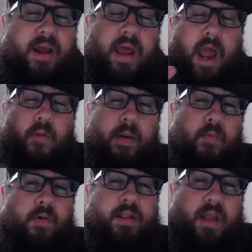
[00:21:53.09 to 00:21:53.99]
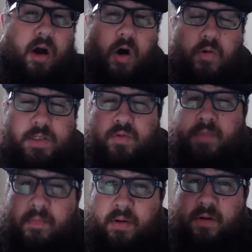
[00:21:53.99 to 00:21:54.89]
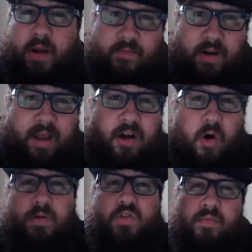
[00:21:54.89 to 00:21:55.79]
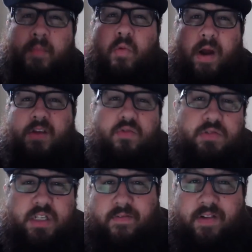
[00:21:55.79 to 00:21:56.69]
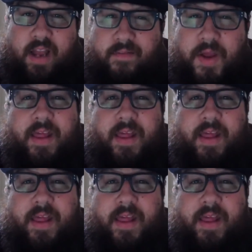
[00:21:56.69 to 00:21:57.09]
and remember one thing: always remember your Neverland. Always remember why you do stuff in life.